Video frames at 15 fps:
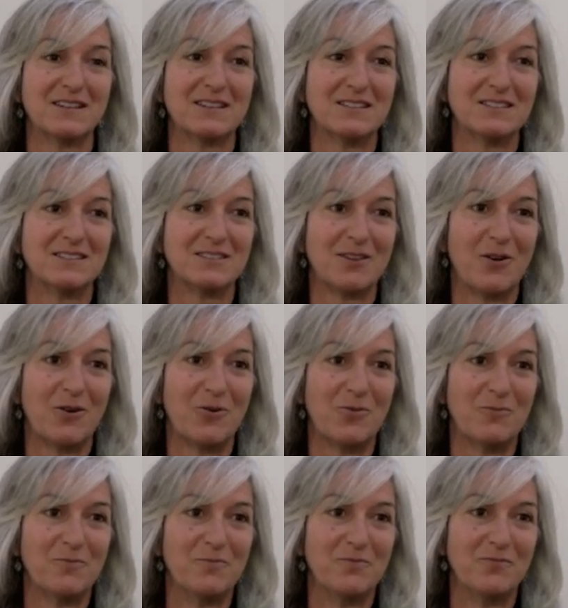
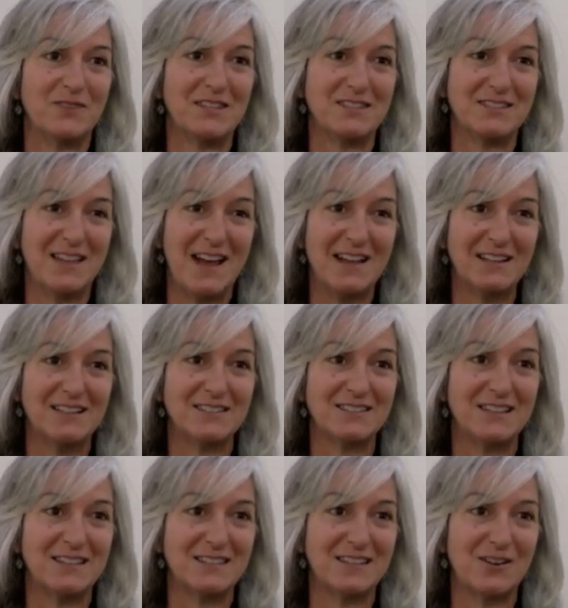So the silence
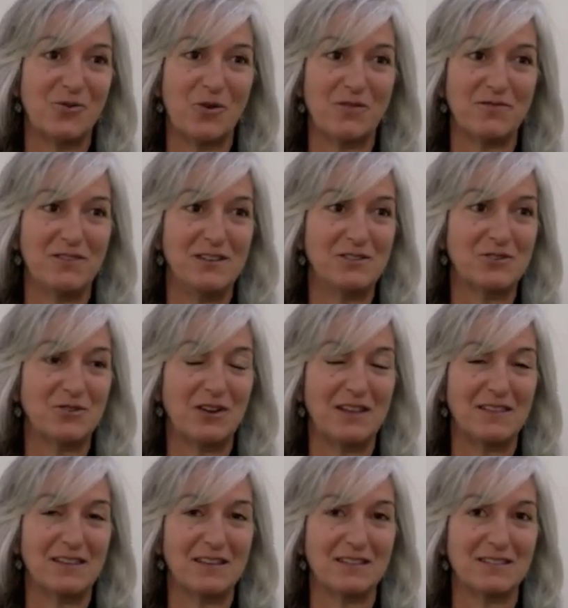is a core feature, and I
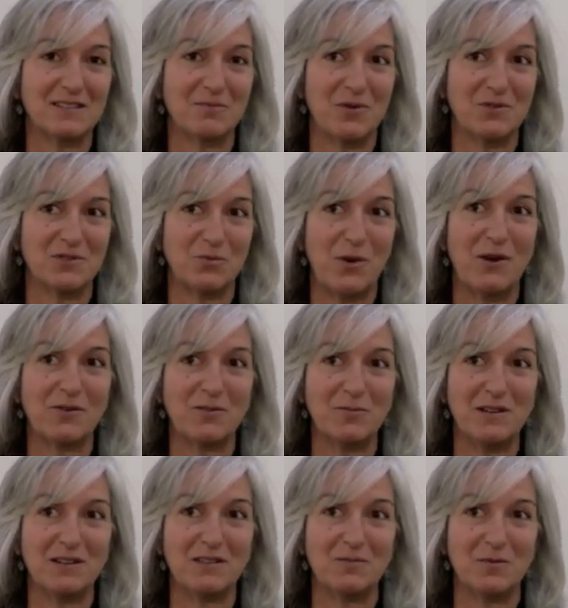think it's the most
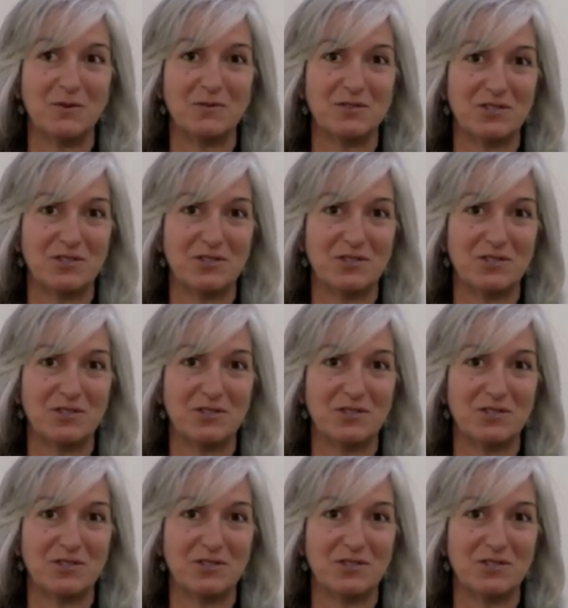welcoming and the most